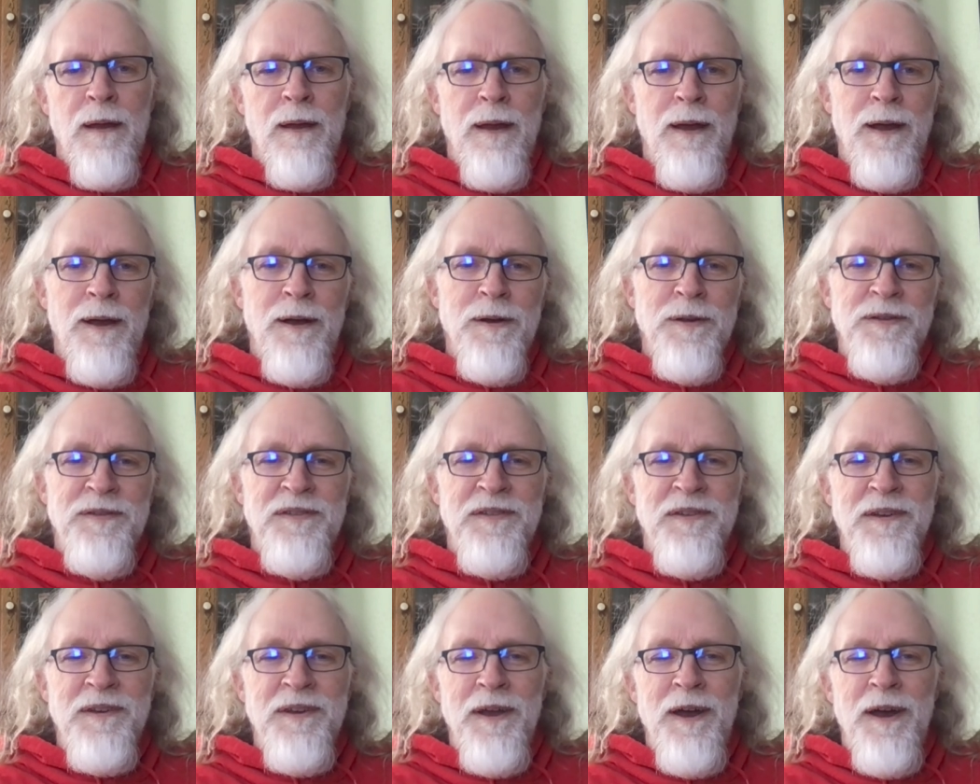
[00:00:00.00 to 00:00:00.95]

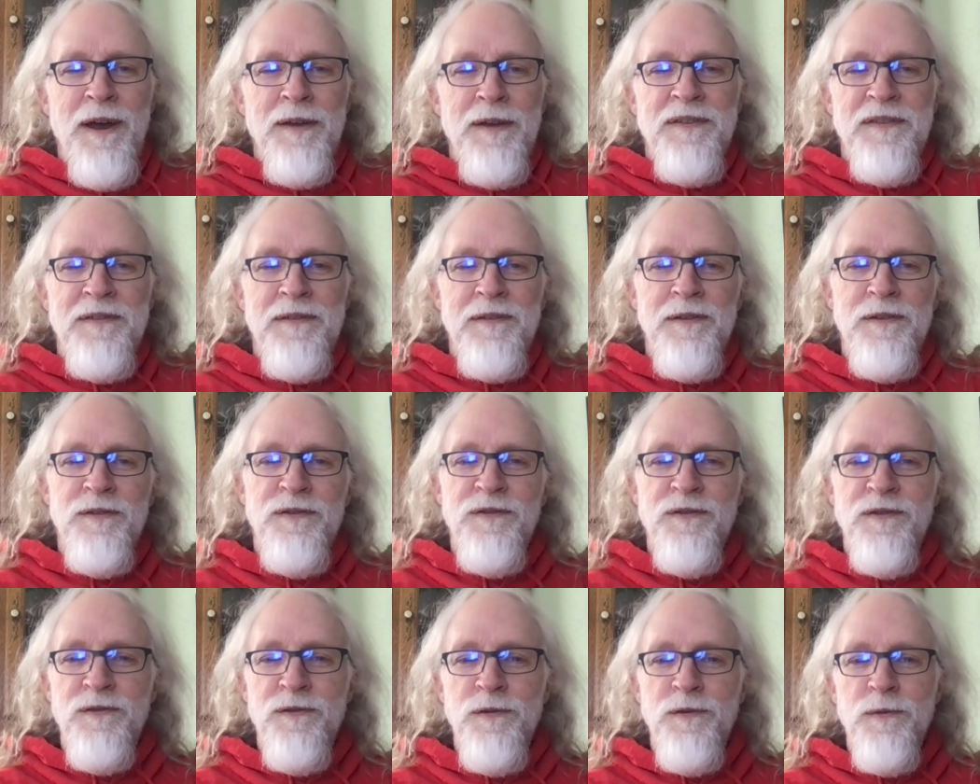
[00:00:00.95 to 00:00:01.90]
LCSC
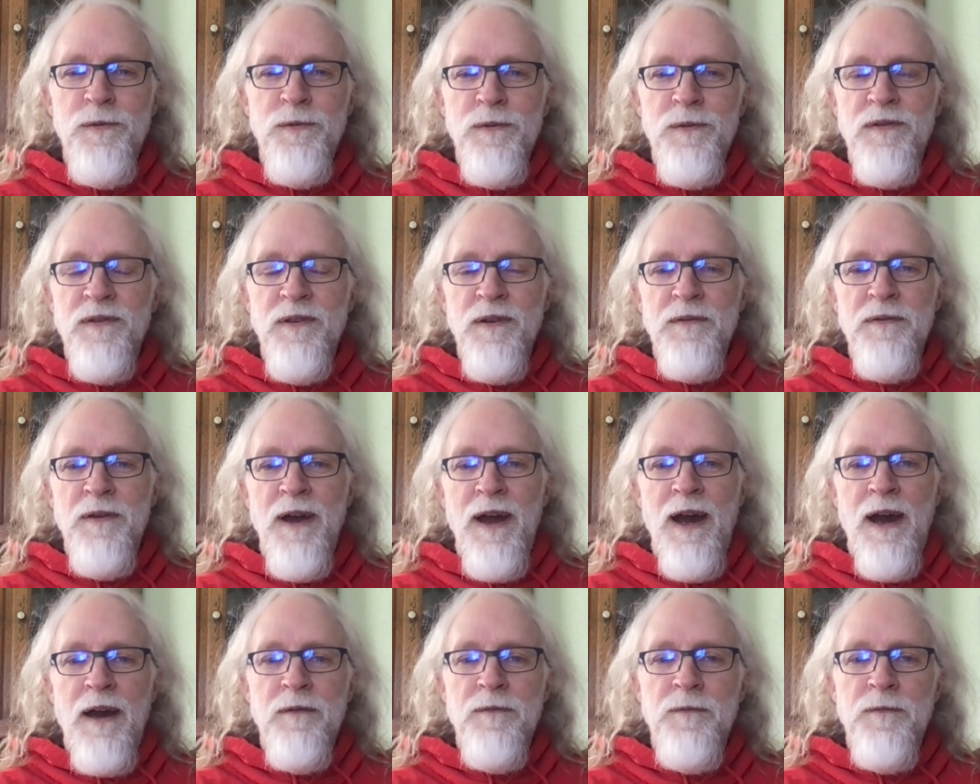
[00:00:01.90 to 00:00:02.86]
students of
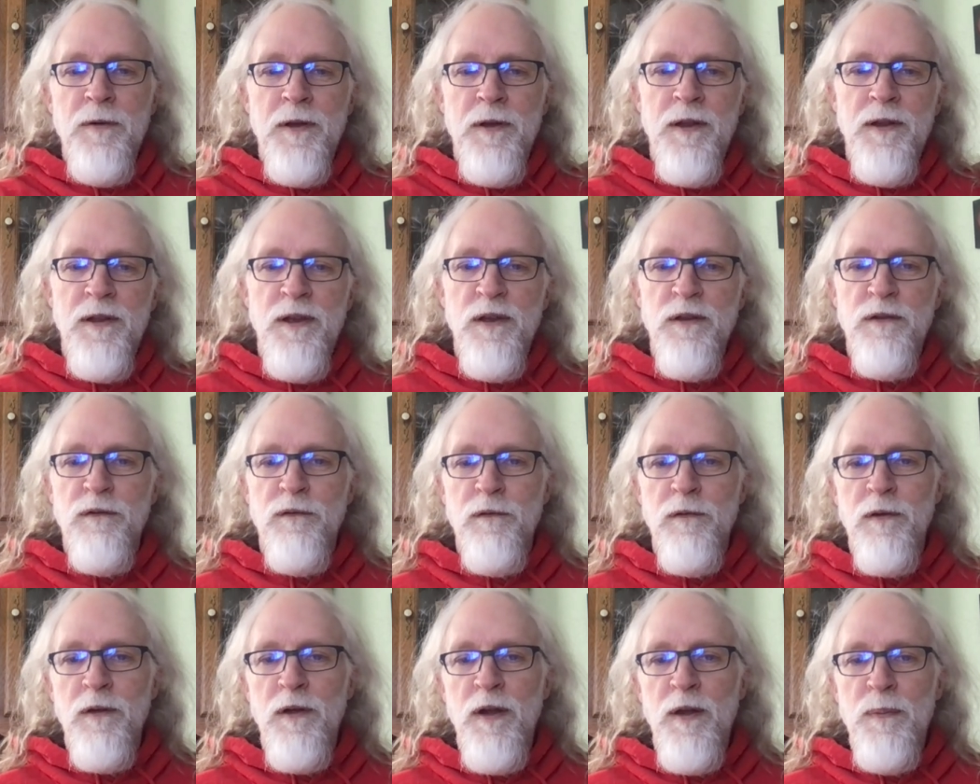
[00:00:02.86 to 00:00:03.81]
African
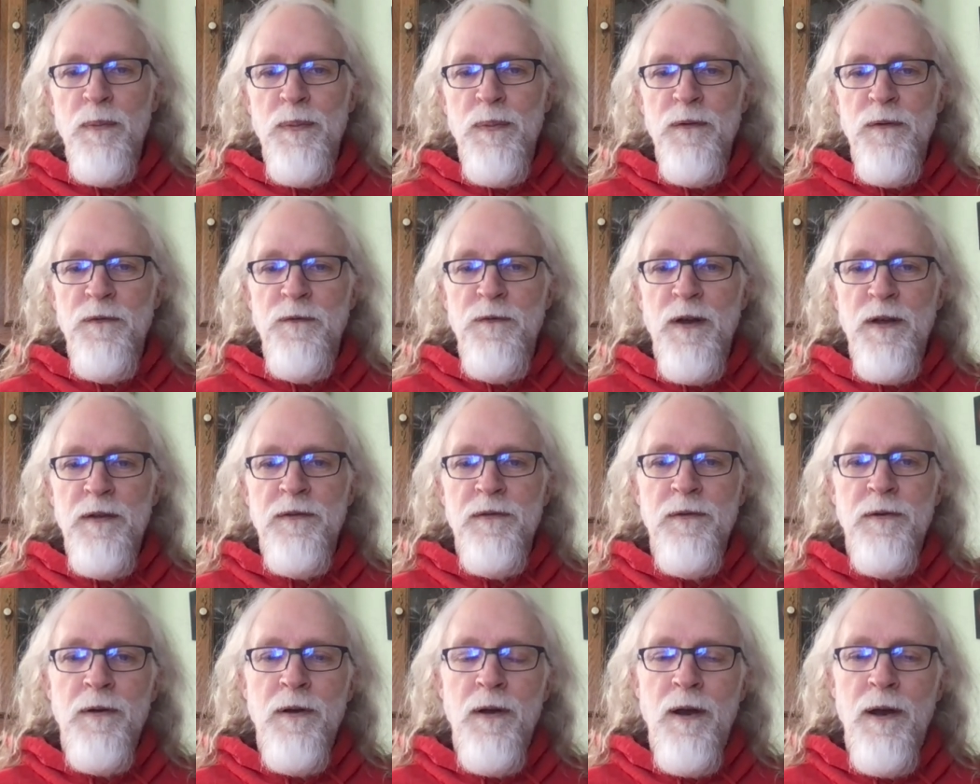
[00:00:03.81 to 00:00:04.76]
history,
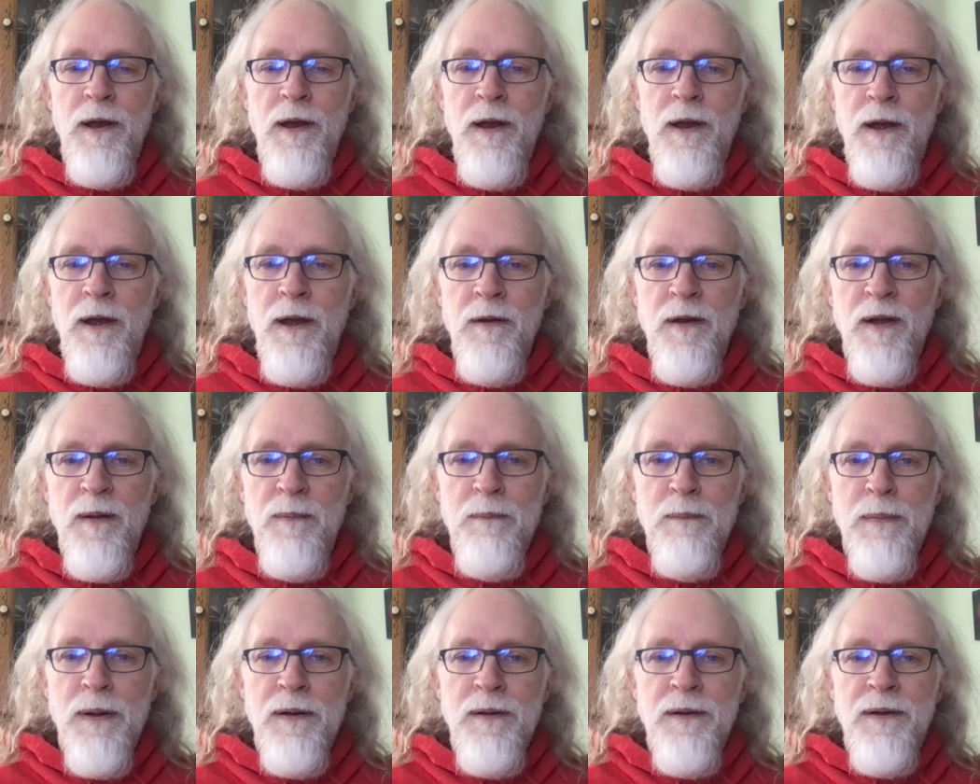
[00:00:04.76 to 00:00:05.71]
Professor Eric
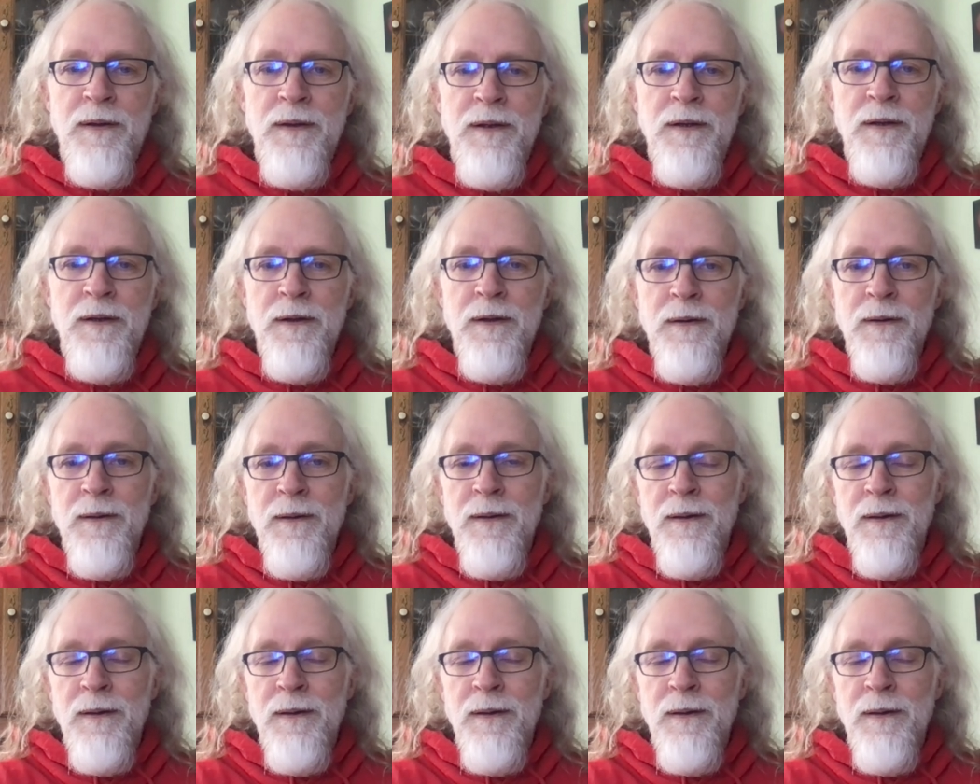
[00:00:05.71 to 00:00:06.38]
Martin here.